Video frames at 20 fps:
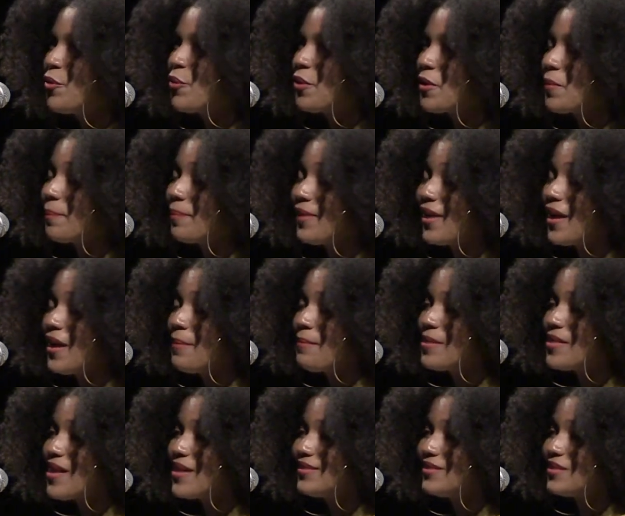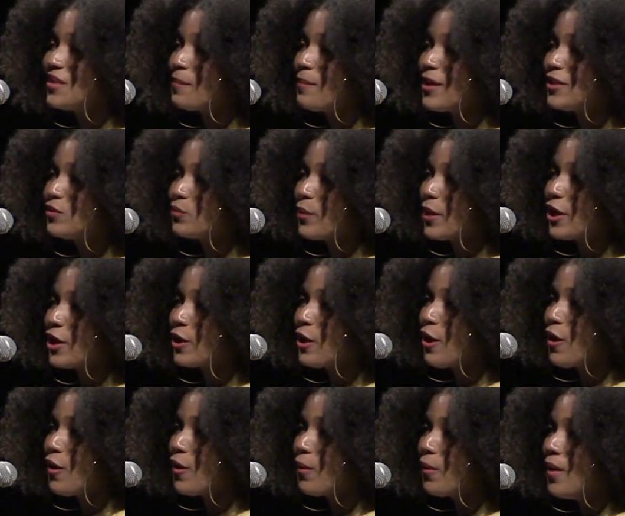you were to blame, and that's the best way to
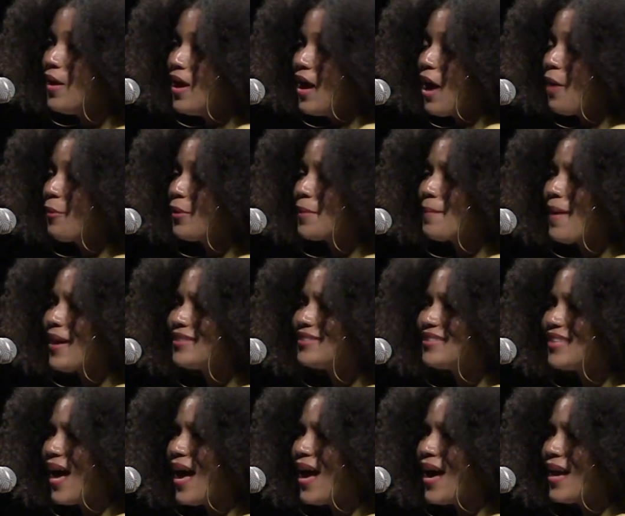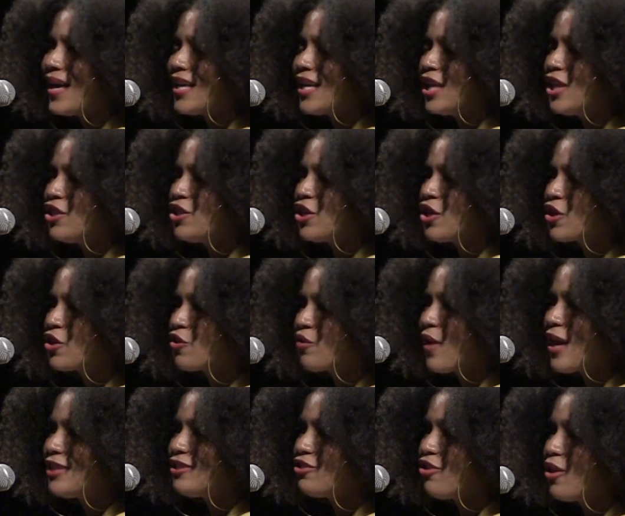go. I wouldn't mind dying in your
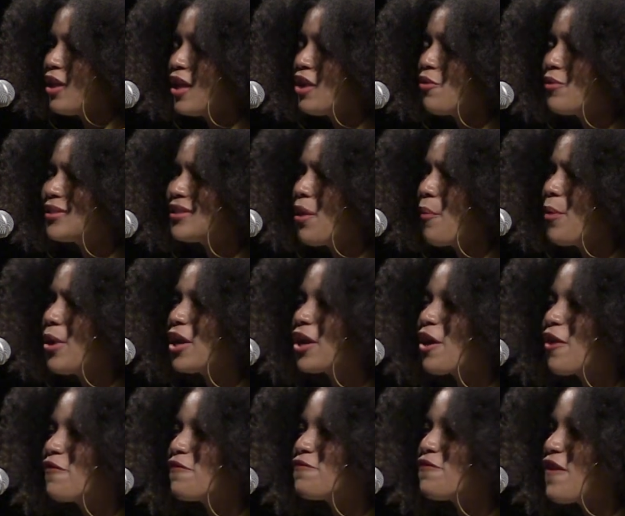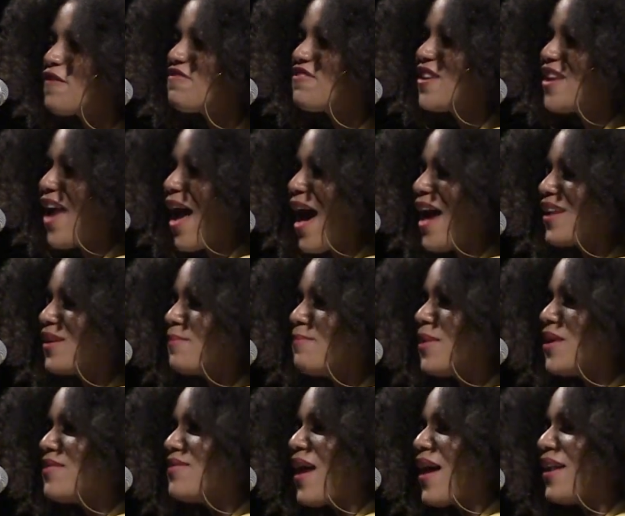grace. All I know is I want to confront the atom
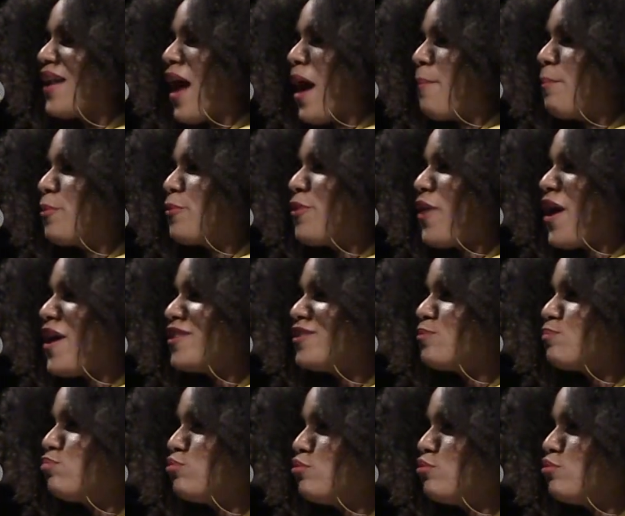in that apple that has